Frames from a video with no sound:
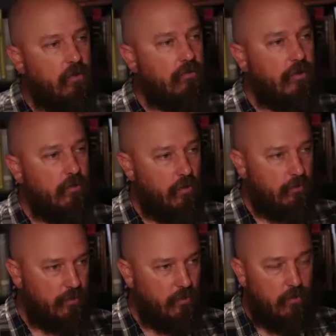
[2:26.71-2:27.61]
over and
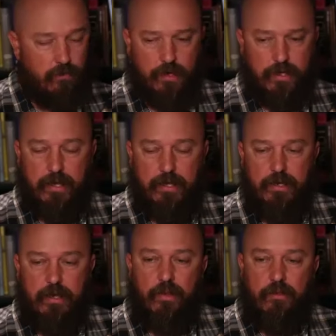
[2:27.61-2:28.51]
over and over again,
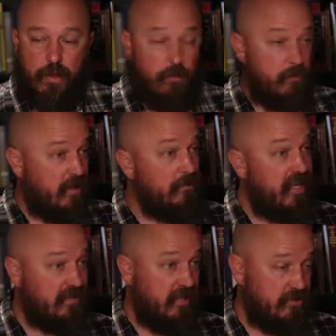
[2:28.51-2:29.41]
so that would become
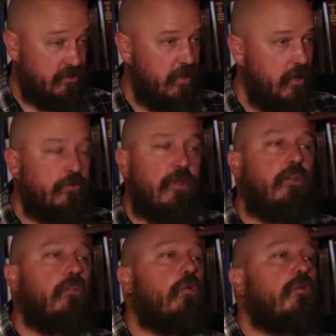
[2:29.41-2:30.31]
second nature. So
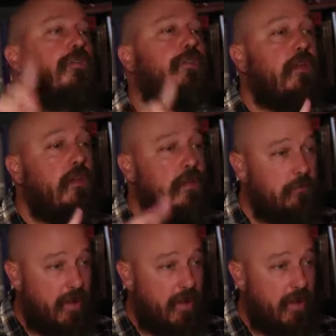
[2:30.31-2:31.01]
that you don't think